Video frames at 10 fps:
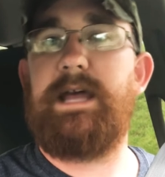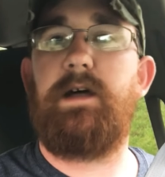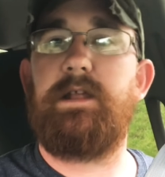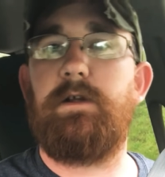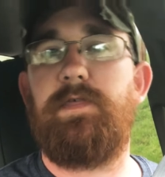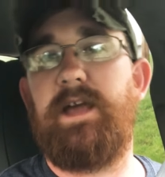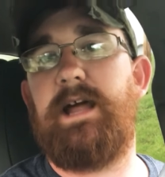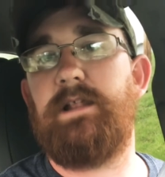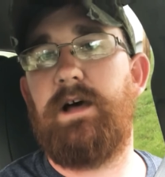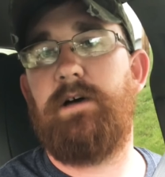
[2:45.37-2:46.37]
Now, another
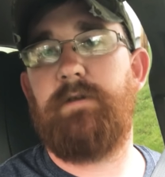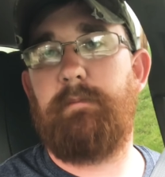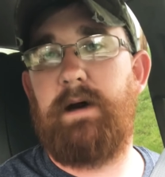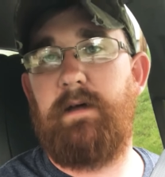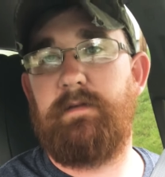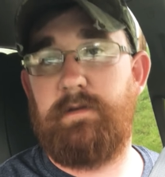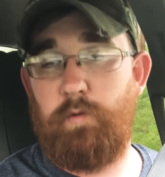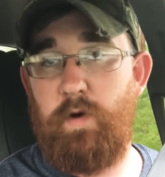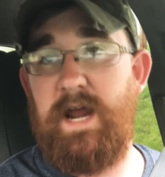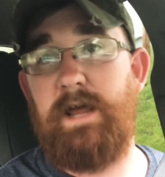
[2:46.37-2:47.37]
thing I love about
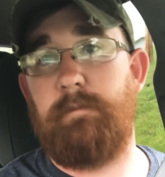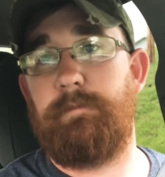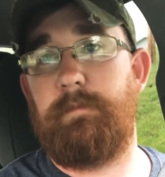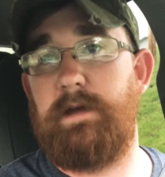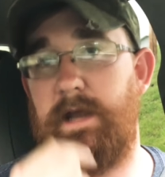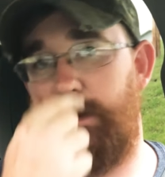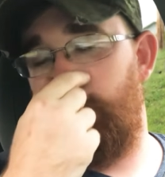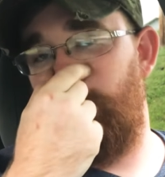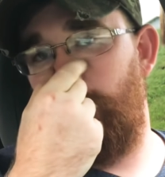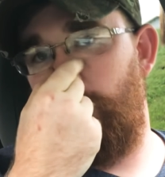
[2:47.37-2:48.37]
the Ram,
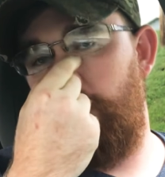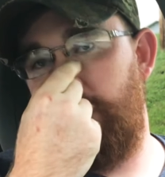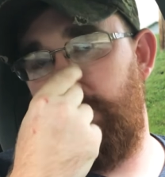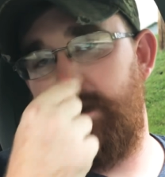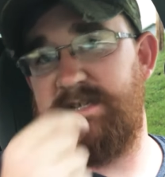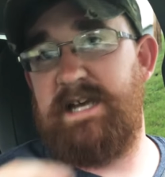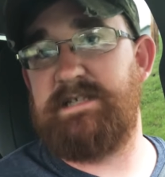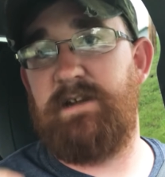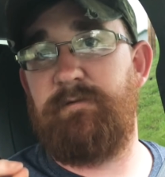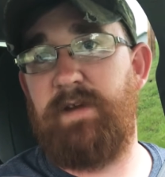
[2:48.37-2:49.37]
this
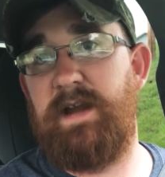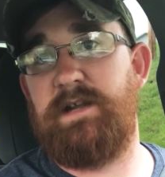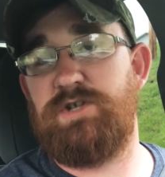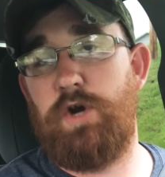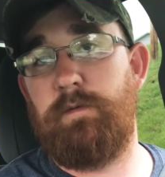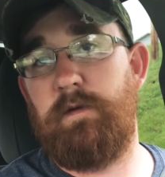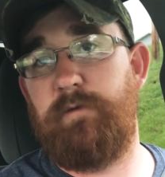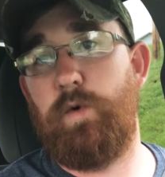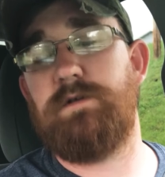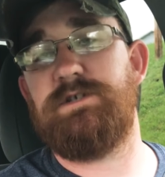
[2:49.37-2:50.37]
has an advantage over the
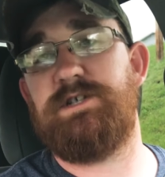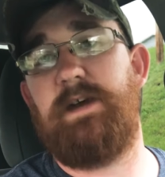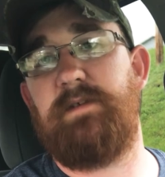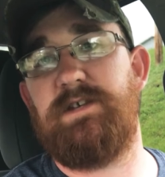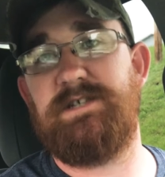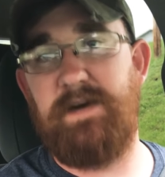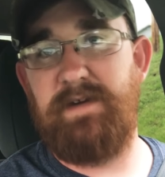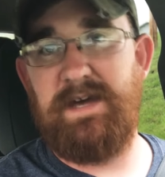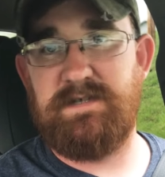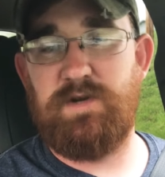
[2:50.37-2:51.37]
Ford and Chevy.
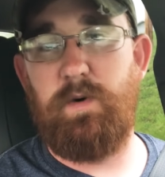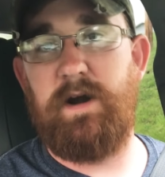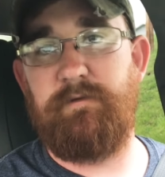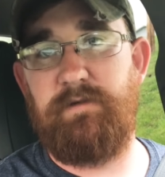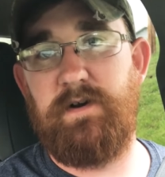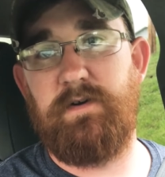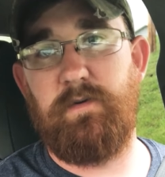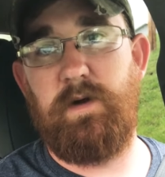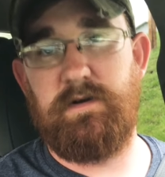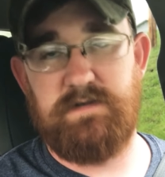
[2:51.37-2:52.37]
Chevy has square
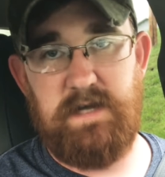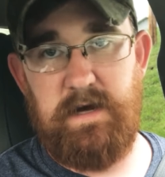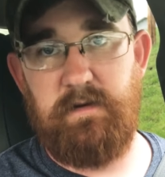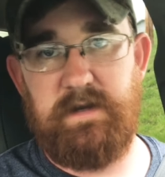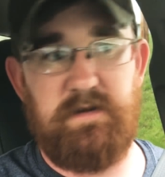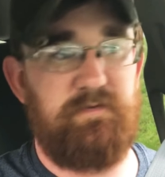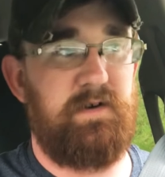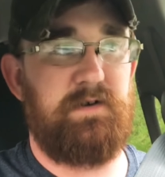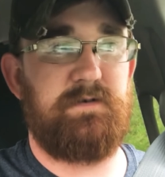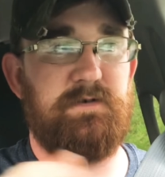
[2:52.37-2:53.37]
fender wells now, like the
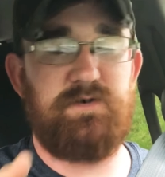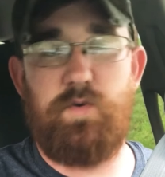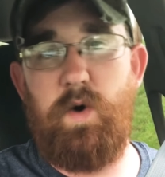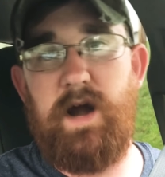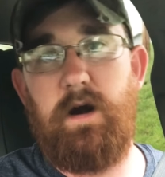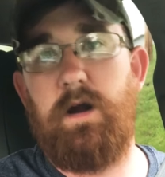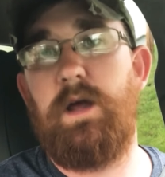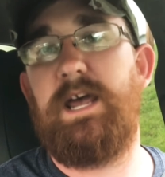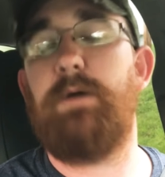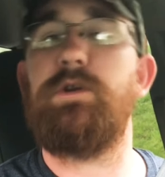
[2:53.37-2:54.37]
fenders are square.
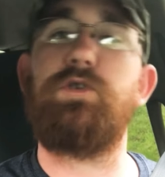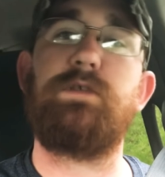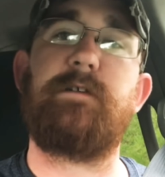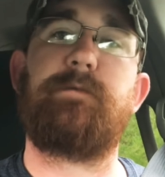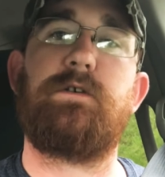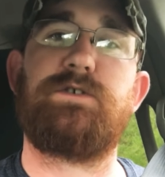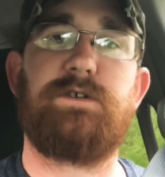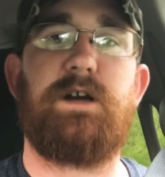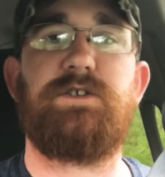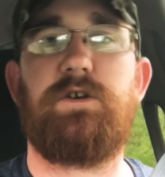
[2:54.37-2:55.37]
And when you lift those
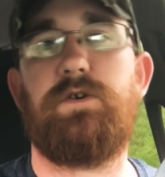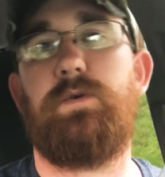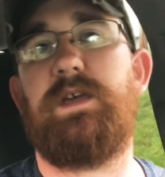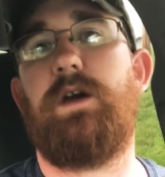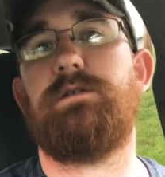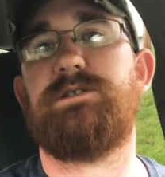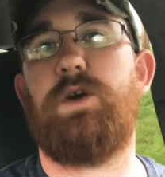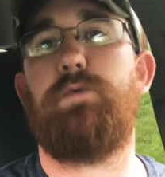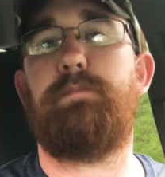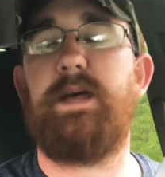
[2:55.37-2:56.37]
trucks, you can only go
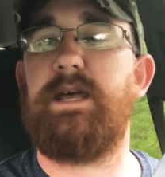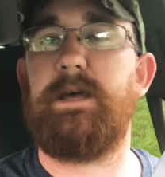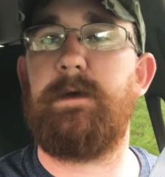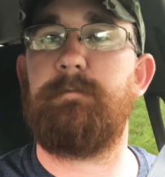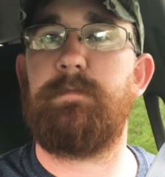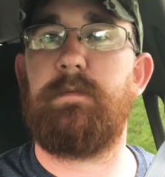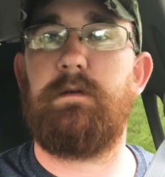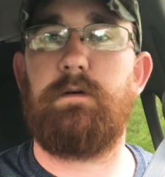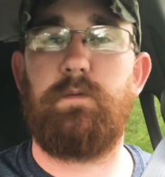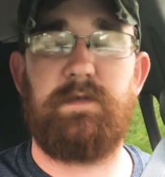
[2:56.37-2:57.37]
so big
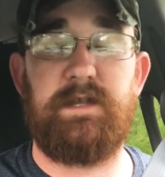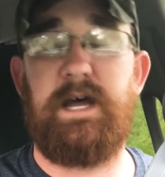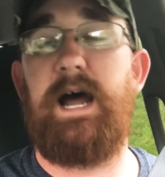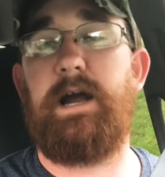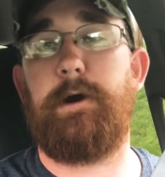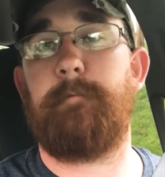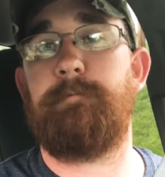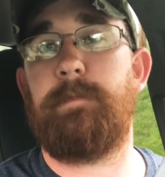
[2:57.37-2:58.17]
with a tire.